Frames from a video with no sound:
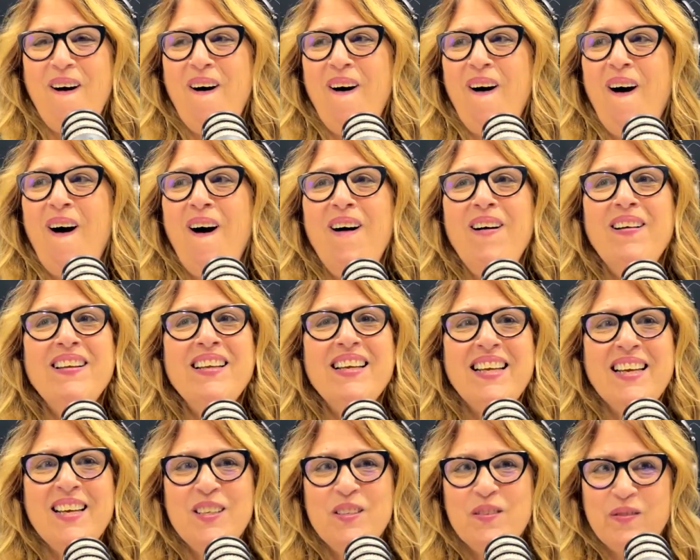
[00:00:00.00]
All the
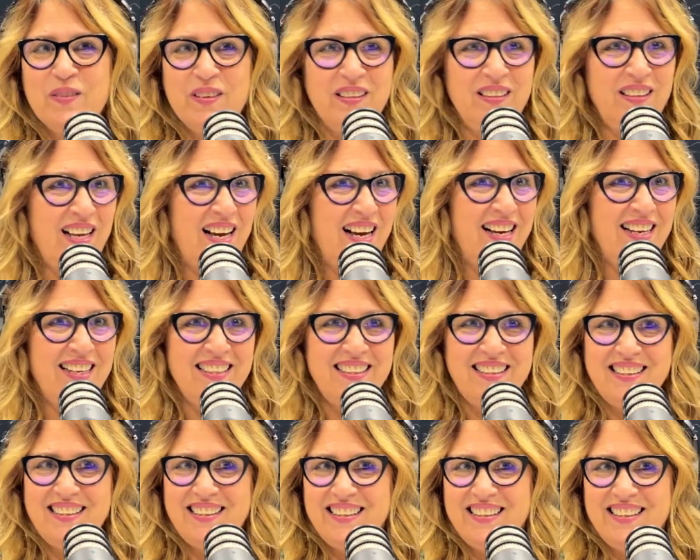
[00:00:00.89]
kids
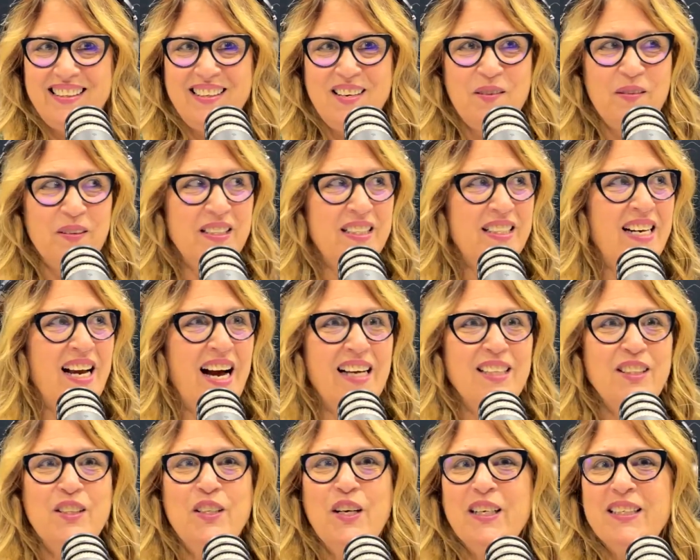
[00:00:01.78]
realize, it's not
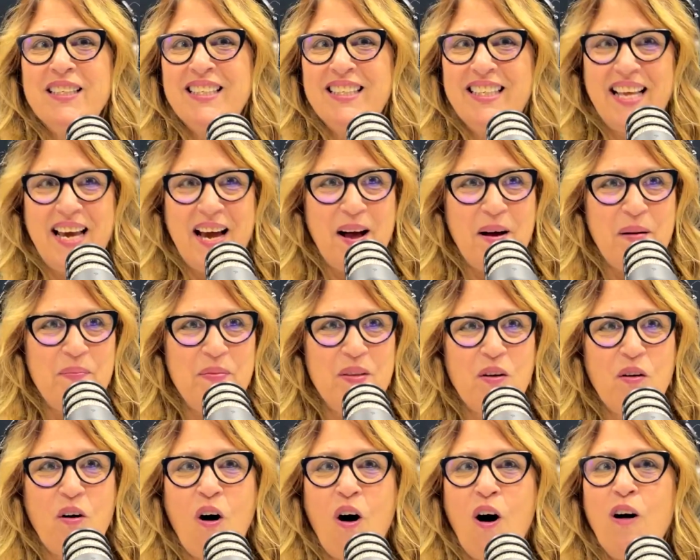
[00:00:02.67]
just them.
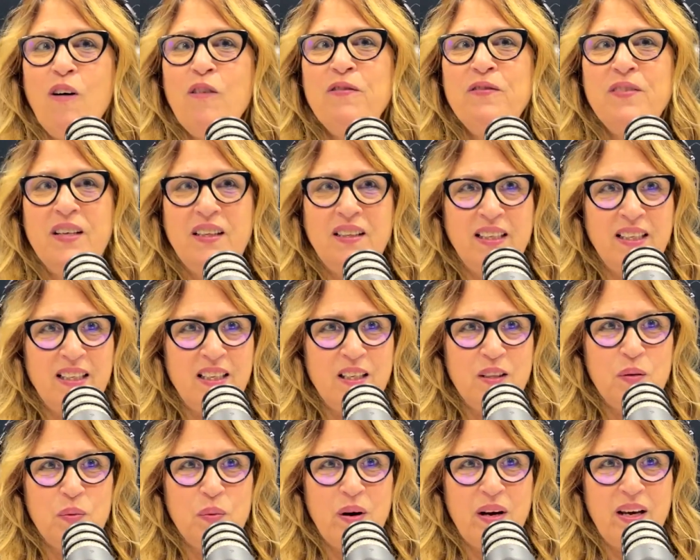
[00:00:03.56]
They're all feeling
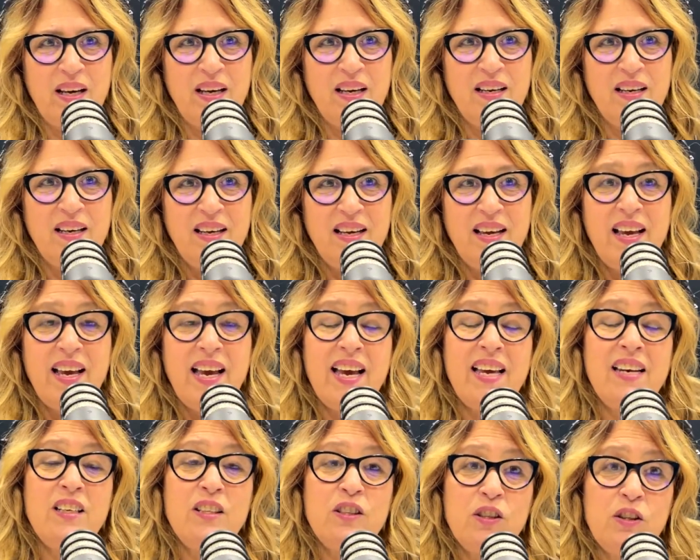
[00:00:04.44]
this way.
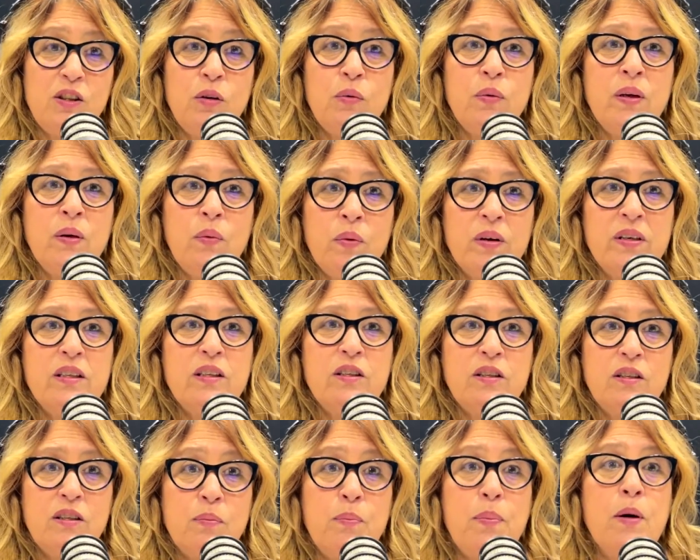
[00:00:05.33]
And it's doing what
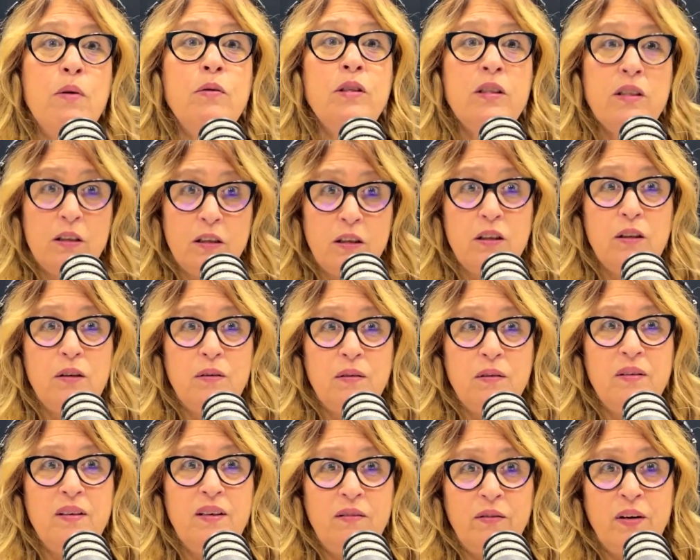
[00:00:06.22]
it's supposed to do,
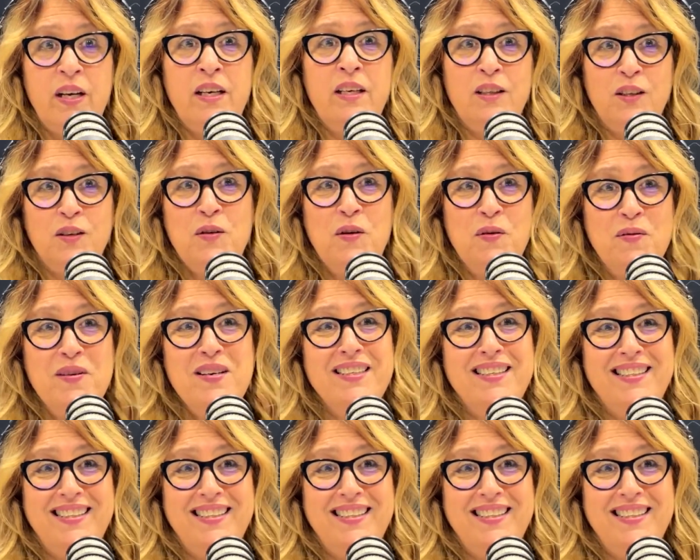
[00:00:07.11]
right? It's doing what it's